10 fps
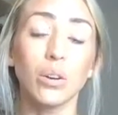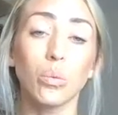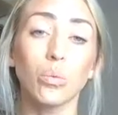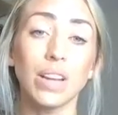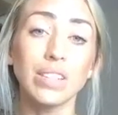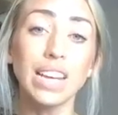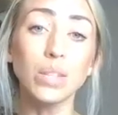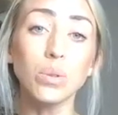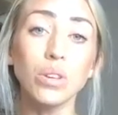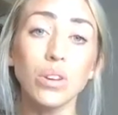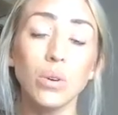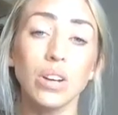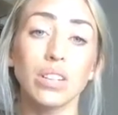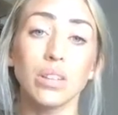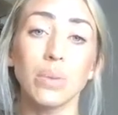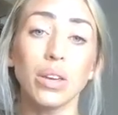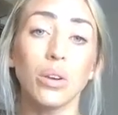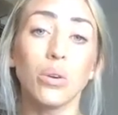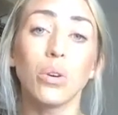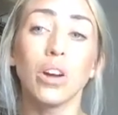resonates with you. Does it make
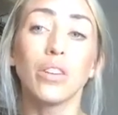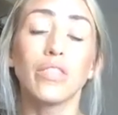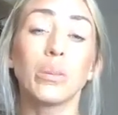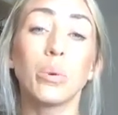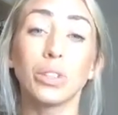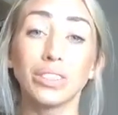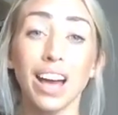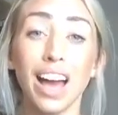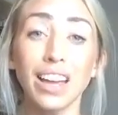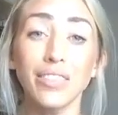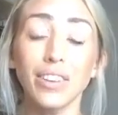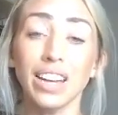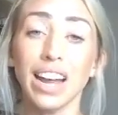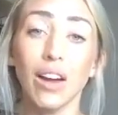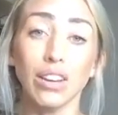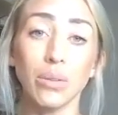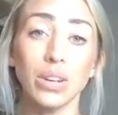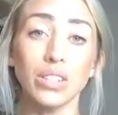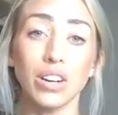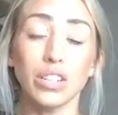you feel more alive? And how can we
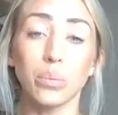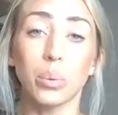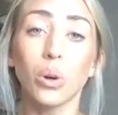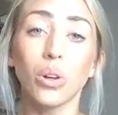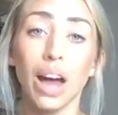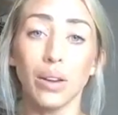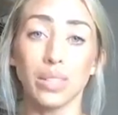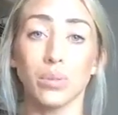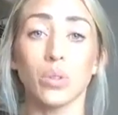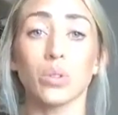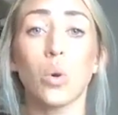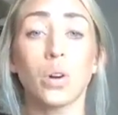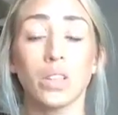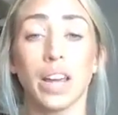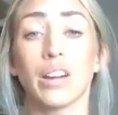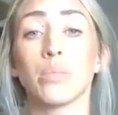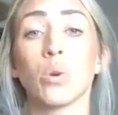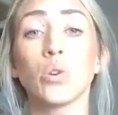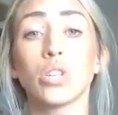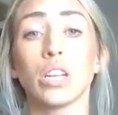start to pull out some of those core desired
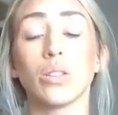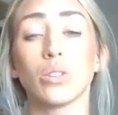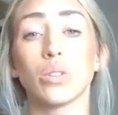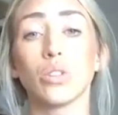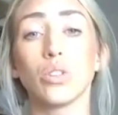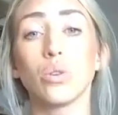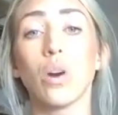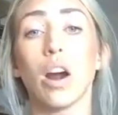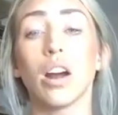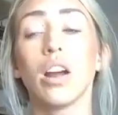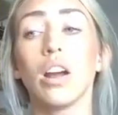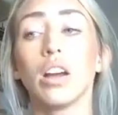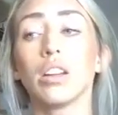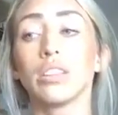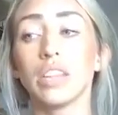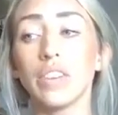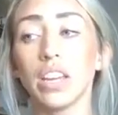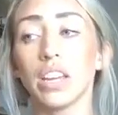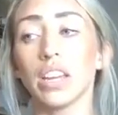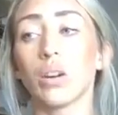emotions so that you are
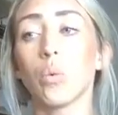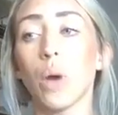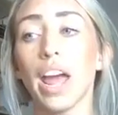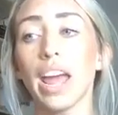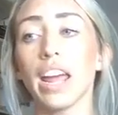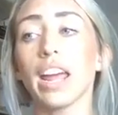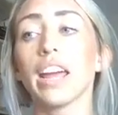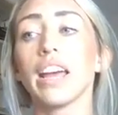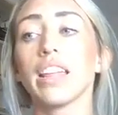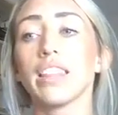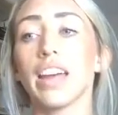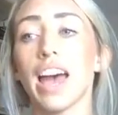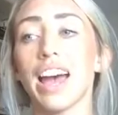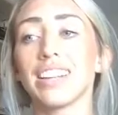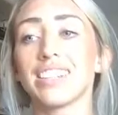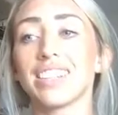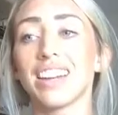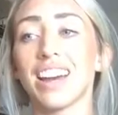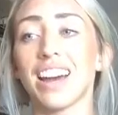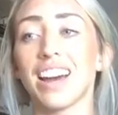living in a way that
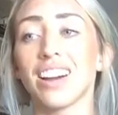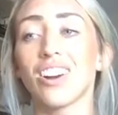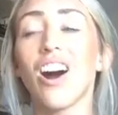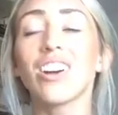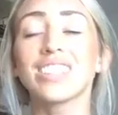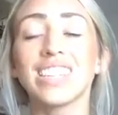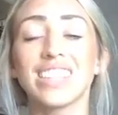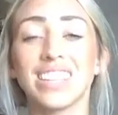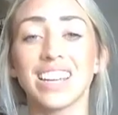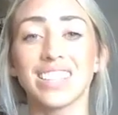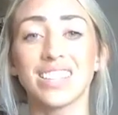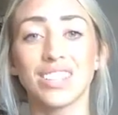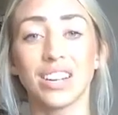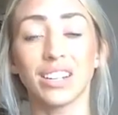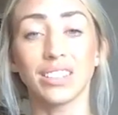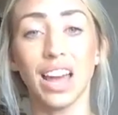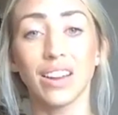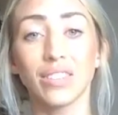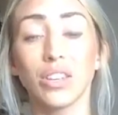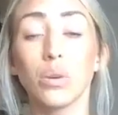calls these things into your
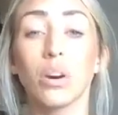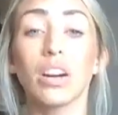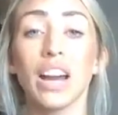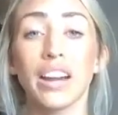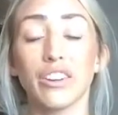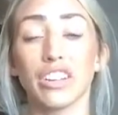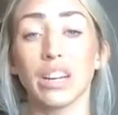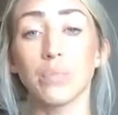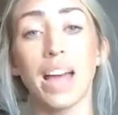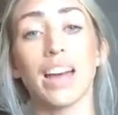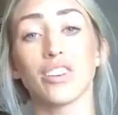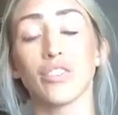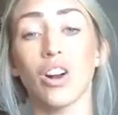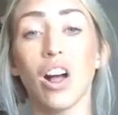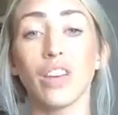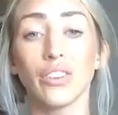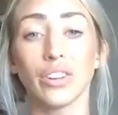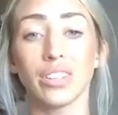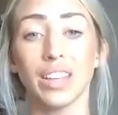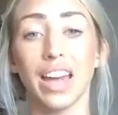life, that you are an energetic match for all of your
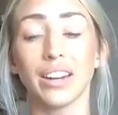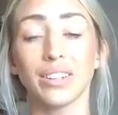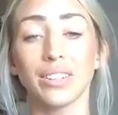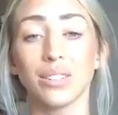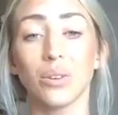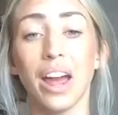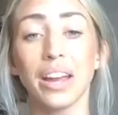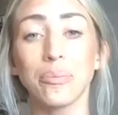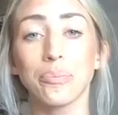desires, okay?